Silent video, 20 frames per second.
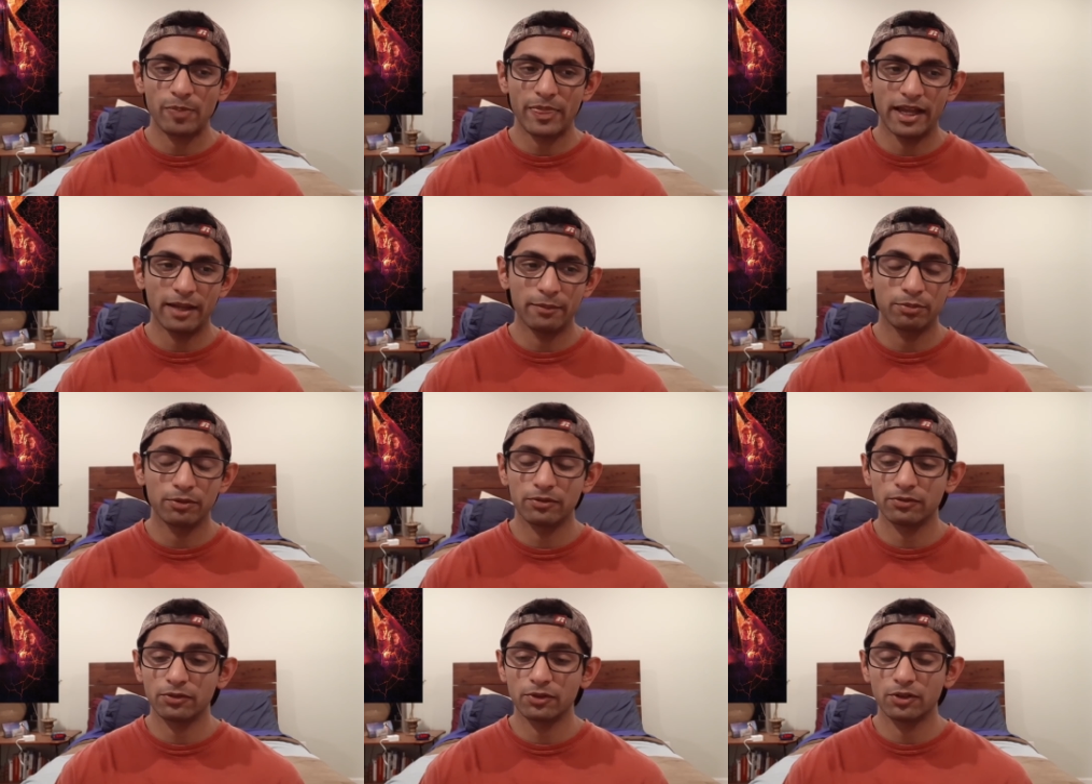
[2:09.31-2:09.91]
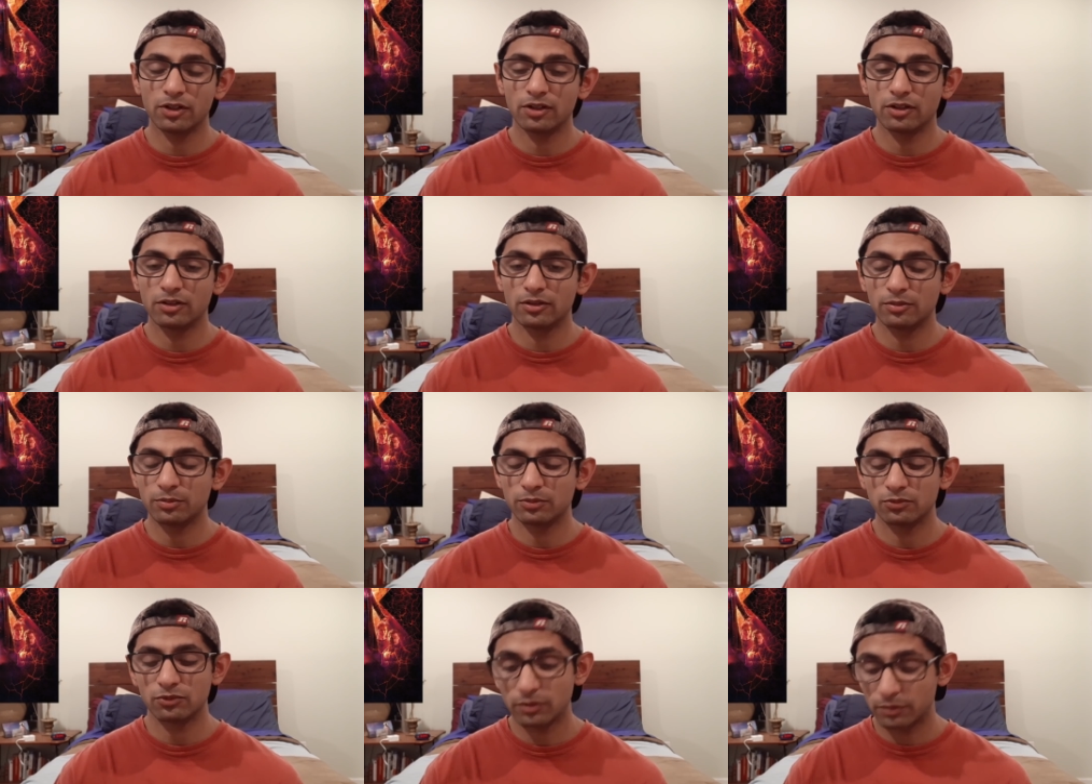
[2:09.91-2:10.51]
I
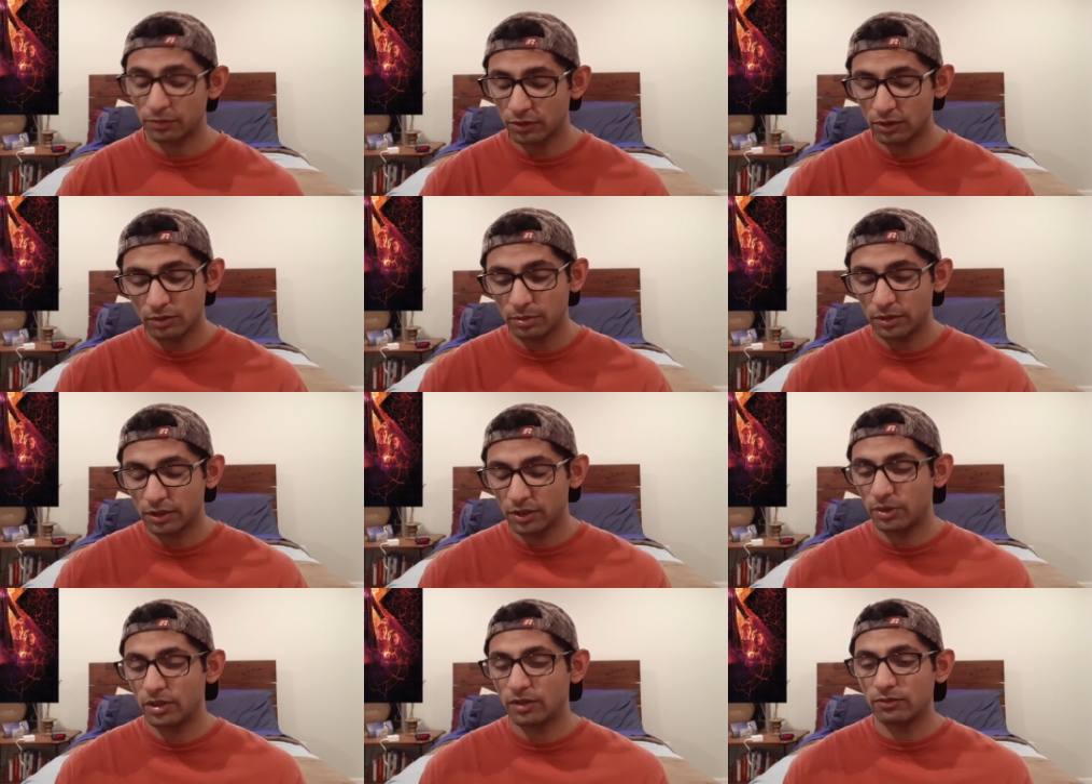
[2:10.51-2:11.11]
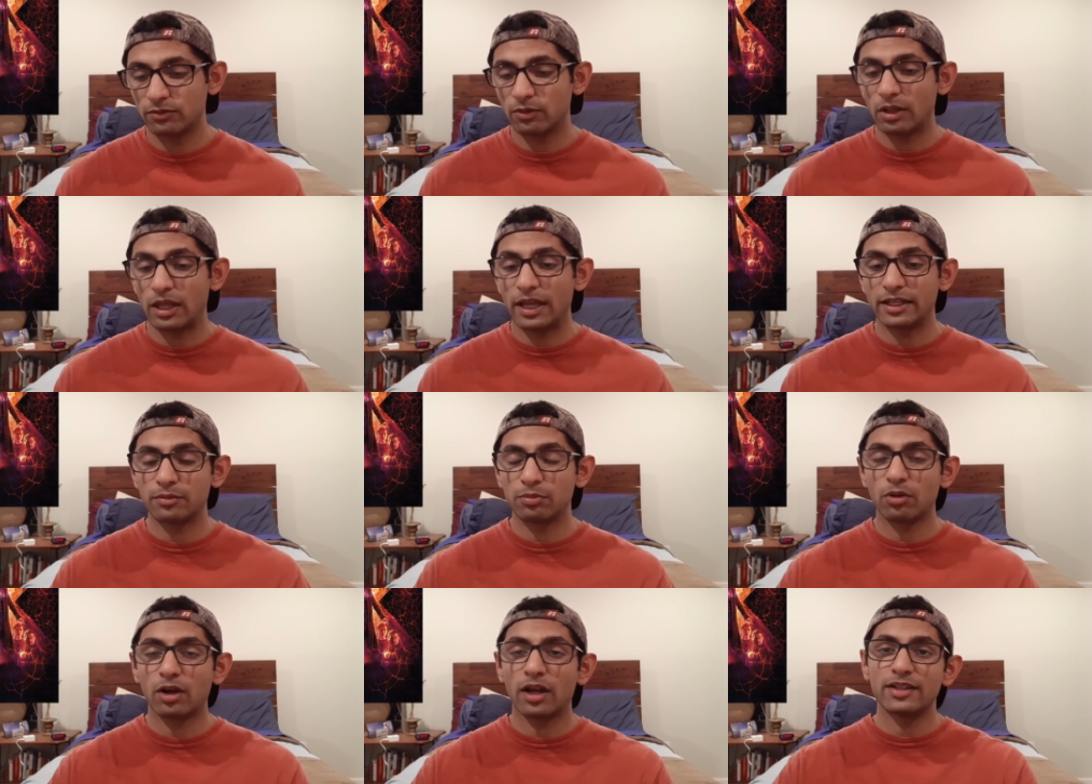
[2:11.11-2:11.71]
prefer, preferably would have
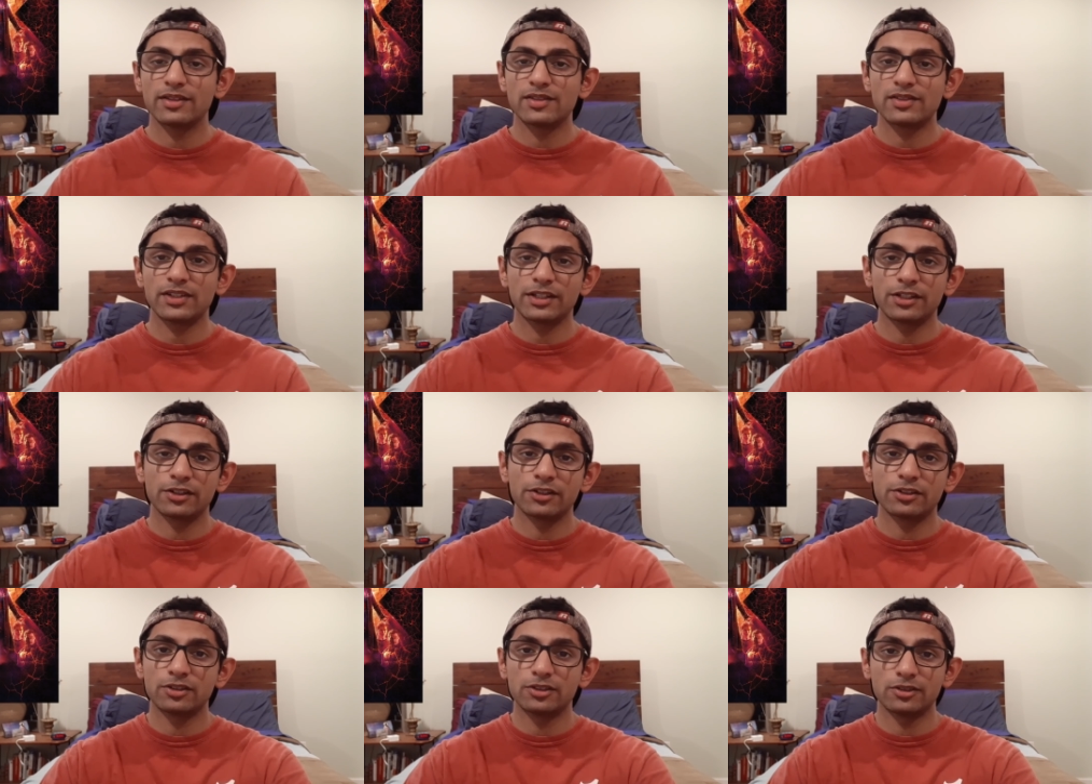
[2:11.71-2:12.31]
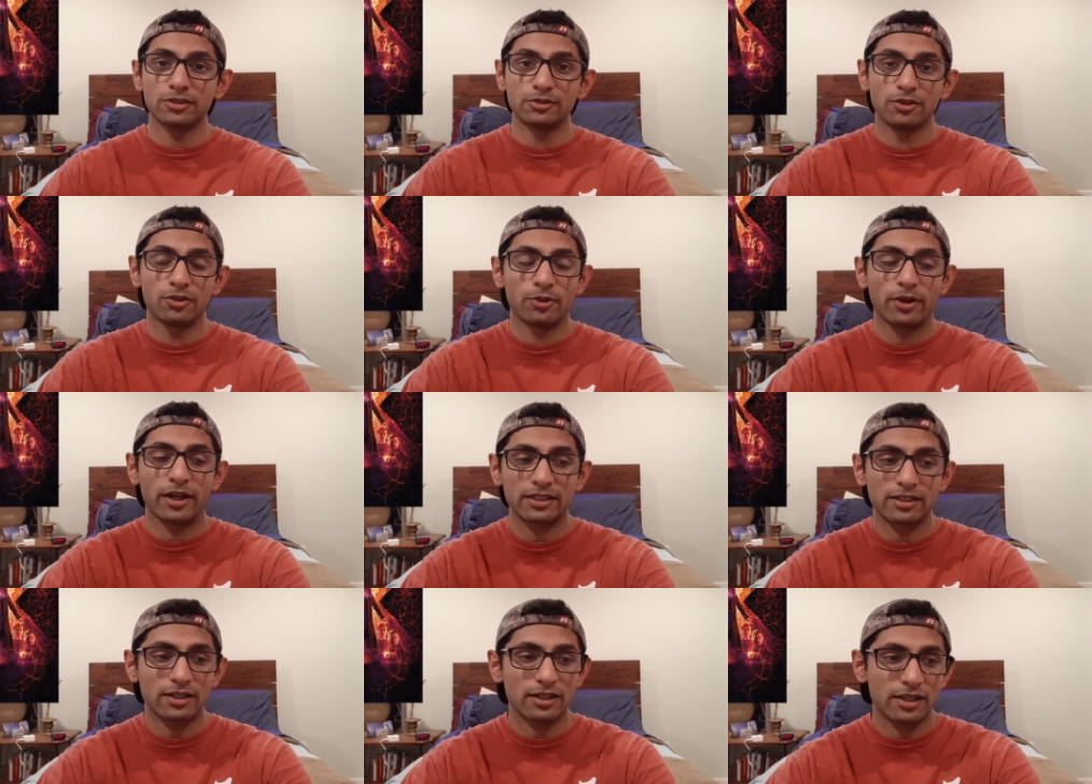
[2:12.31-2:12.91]
liked Bryan Singer to
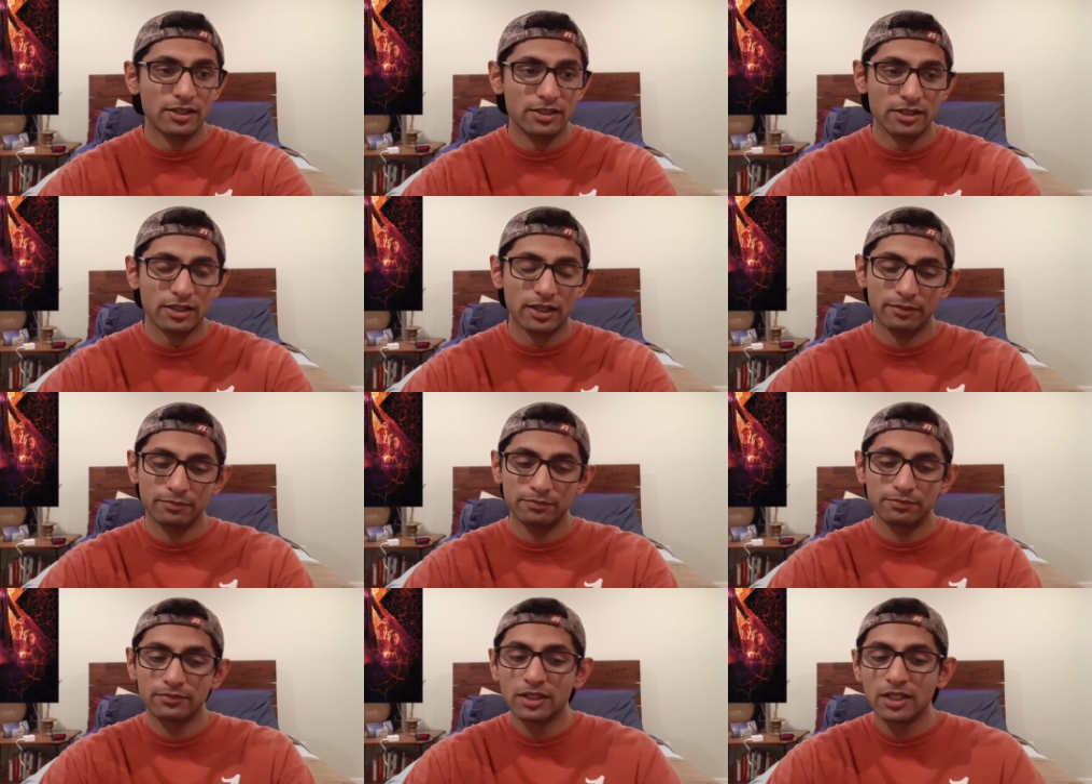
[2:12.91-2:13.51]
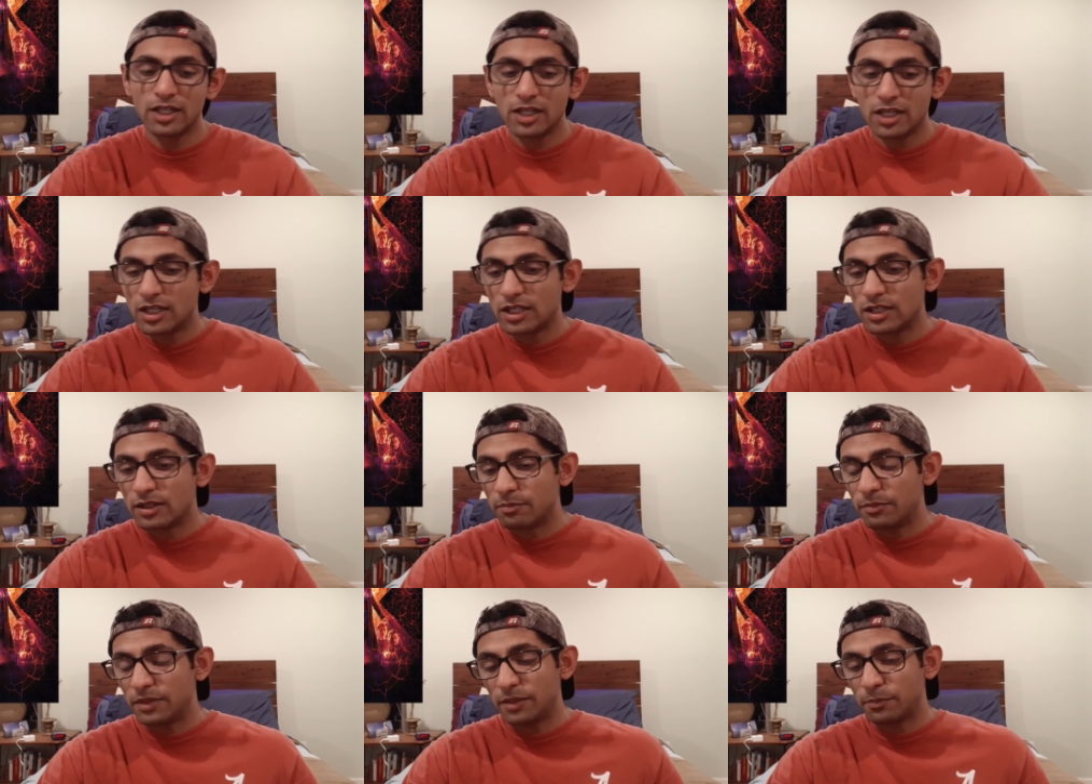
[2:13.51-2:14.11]
direct it because I,
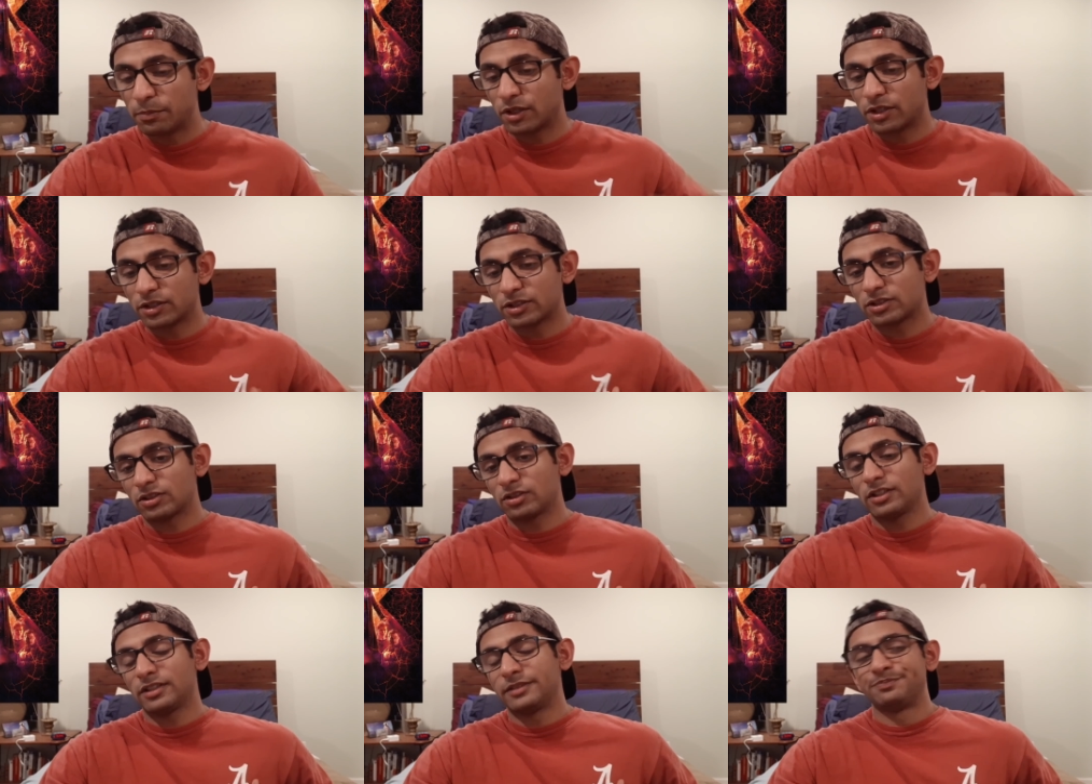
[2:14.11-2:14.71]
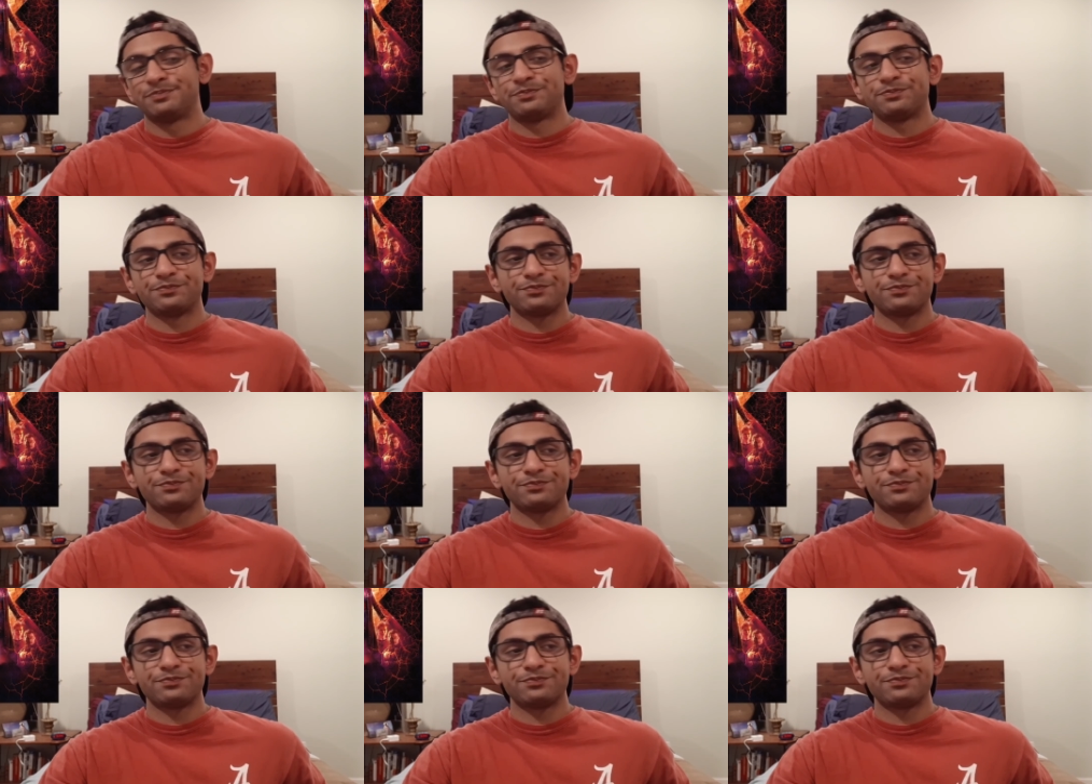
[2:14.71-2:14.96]
me personally,